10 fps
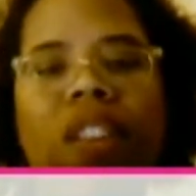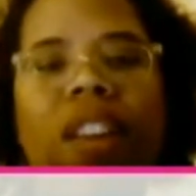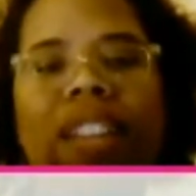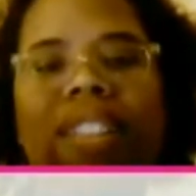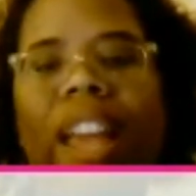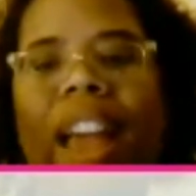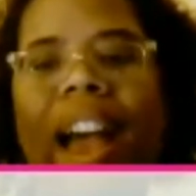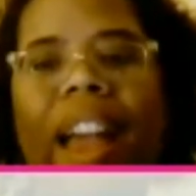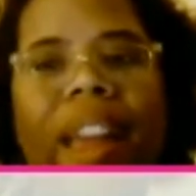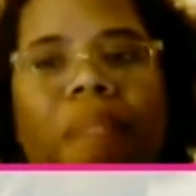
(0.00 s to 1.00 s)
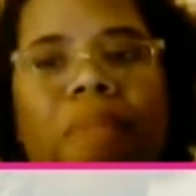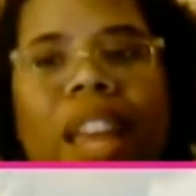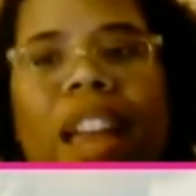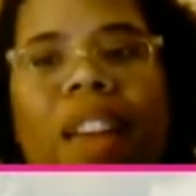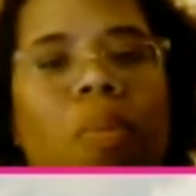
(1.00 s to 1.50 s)
If you can't say, I
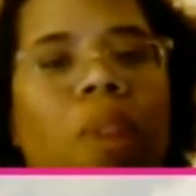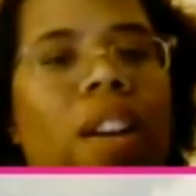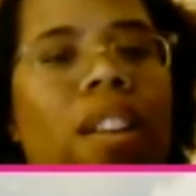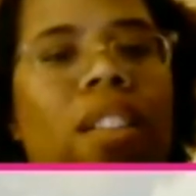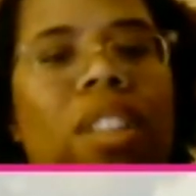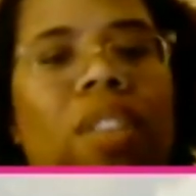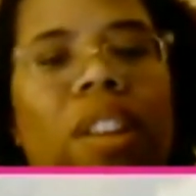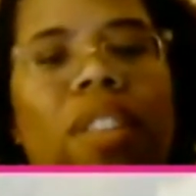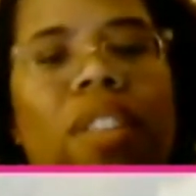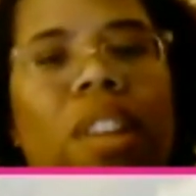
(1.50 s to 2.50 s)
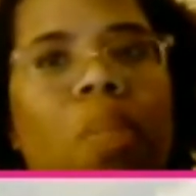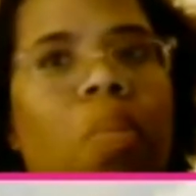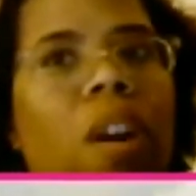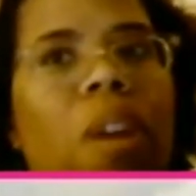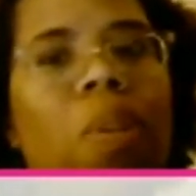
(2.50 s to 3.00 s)
am that, and walk into it,
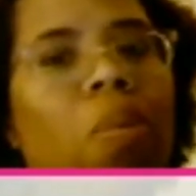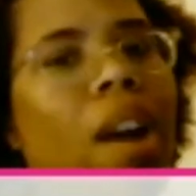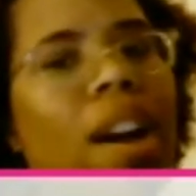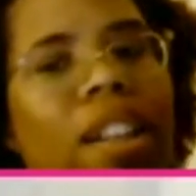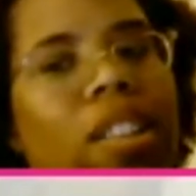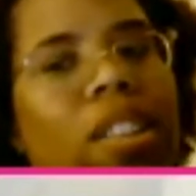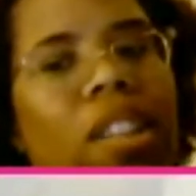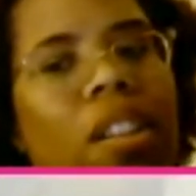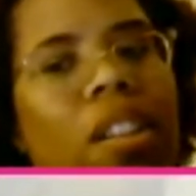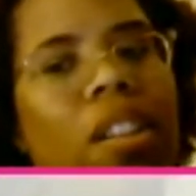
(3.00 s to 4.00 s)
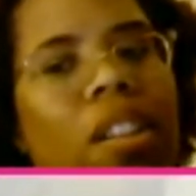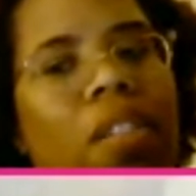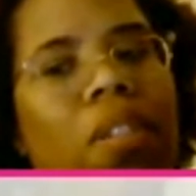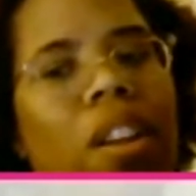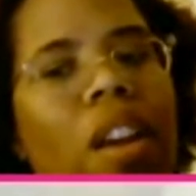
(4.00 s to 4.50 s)
then where are we walking to?